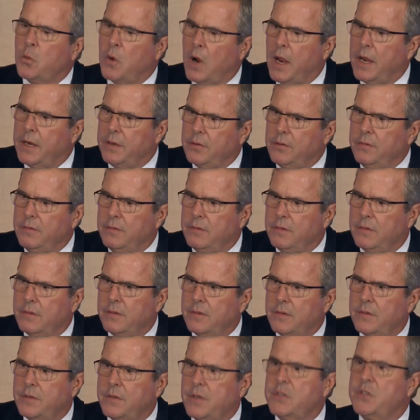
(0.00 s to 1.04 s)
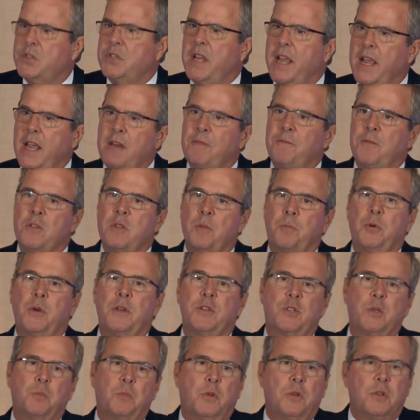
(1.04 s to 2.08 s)
right, to stand for the
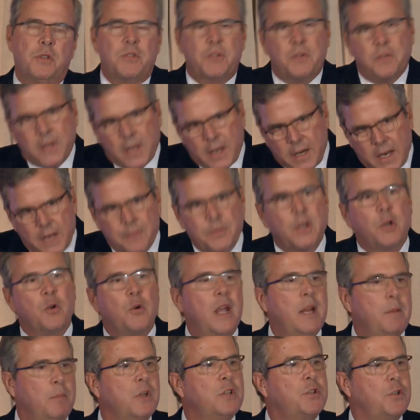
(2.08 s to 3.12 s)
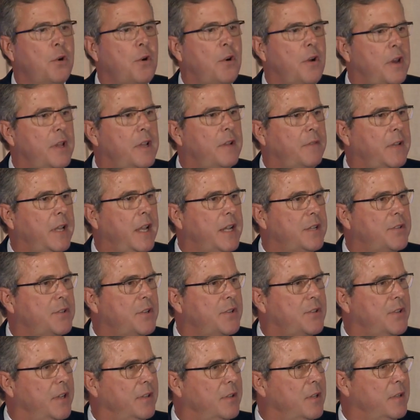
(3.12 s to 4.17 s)
principles that in the great majority of
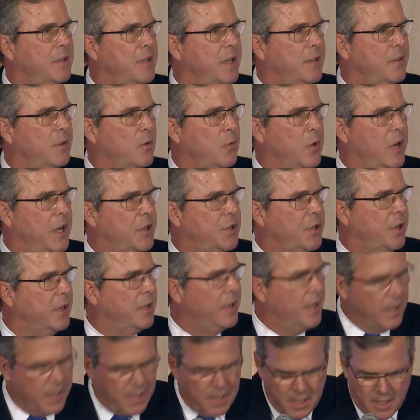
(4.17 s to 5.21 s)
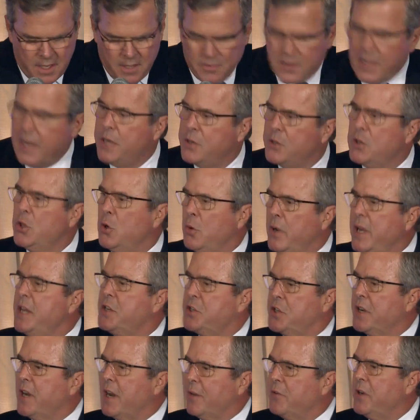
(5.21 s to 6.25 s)
cases in the region, they do
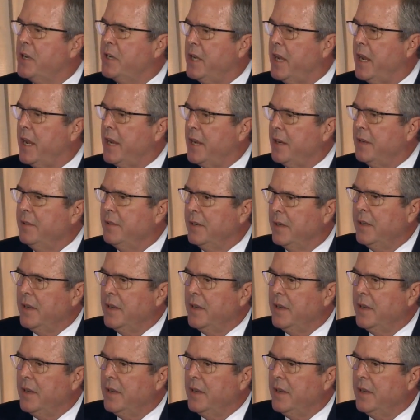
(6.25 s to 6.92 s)
each and every day.